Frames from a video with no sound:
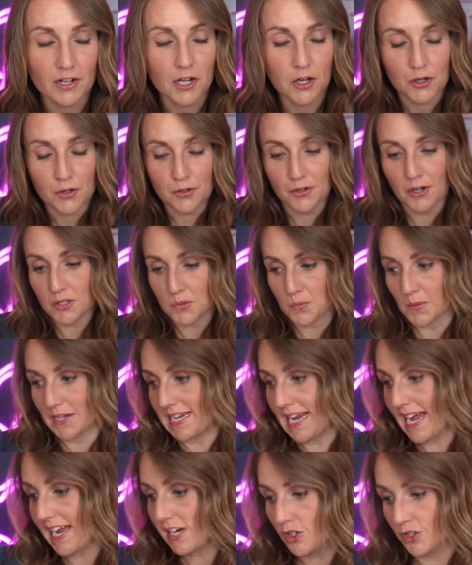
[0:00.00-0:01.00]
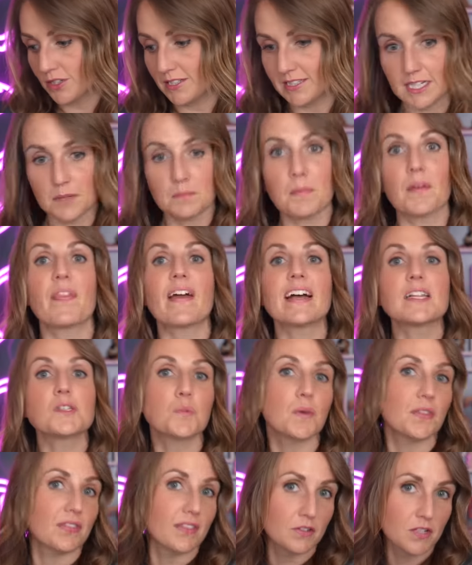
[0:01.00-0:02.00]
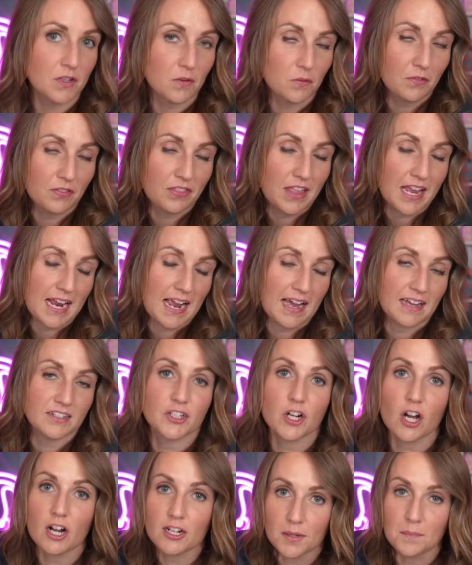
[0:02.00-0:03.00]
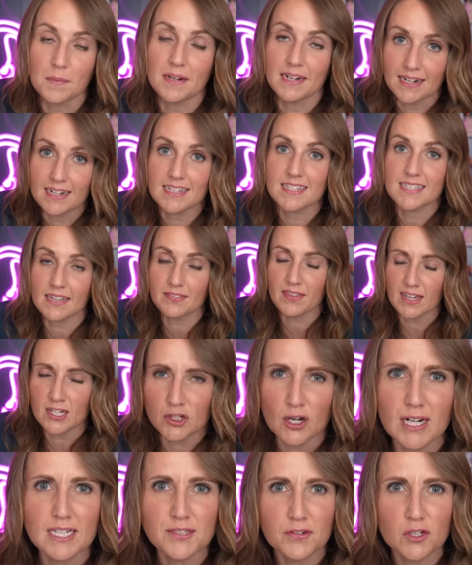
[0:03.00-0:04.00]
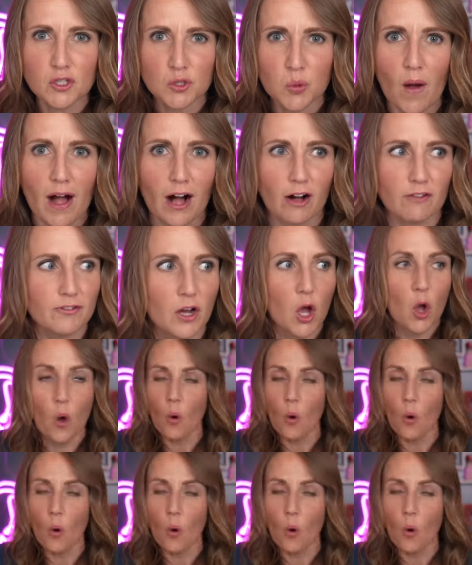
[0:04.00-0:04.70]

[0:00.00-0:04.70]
Who knows what he actually did, but that's what the, they had documented is that they transferred 12